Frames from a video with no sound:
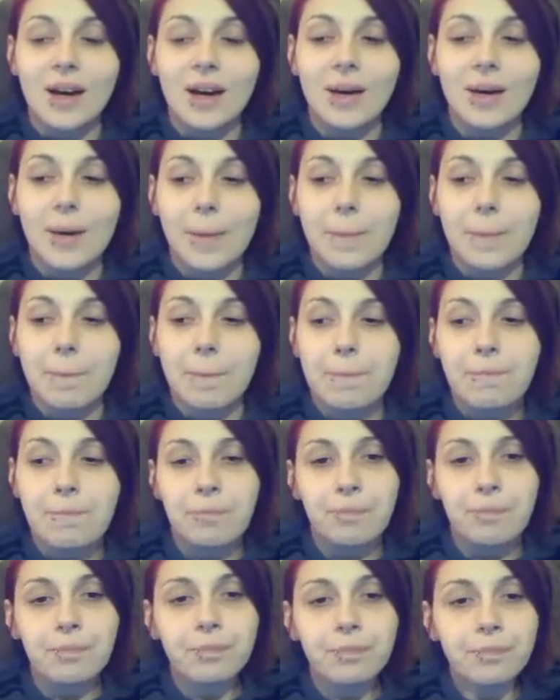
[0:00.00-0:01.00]

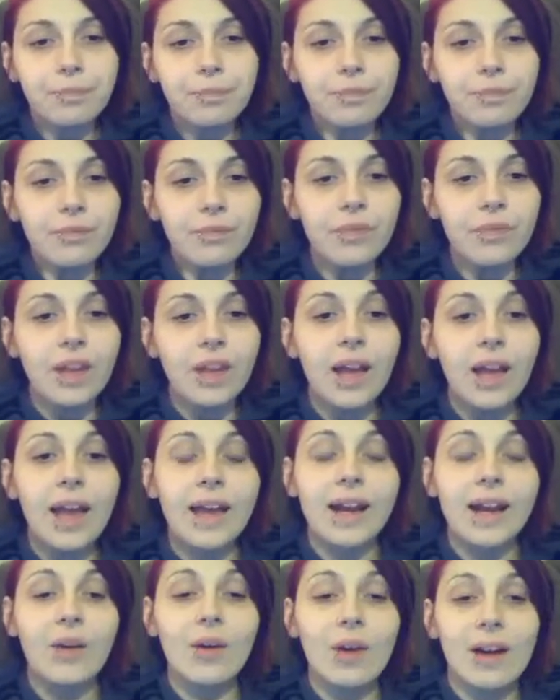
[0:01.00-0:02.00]

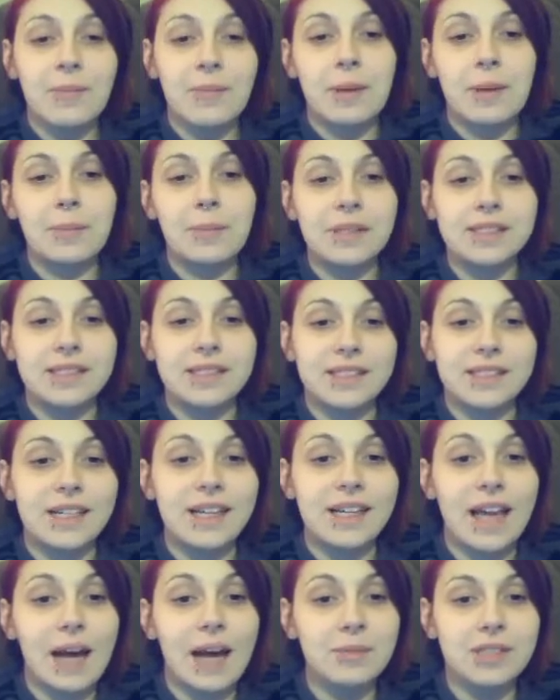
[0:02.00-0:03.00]
And I will have my placenta
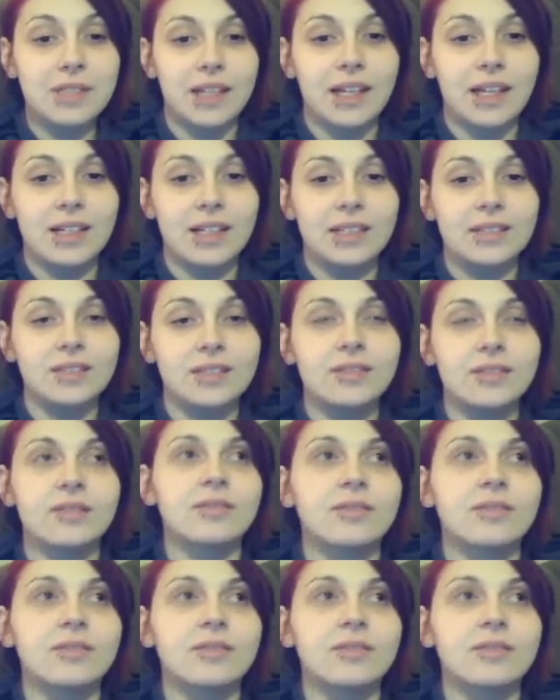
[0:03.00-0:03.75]
encapsulated,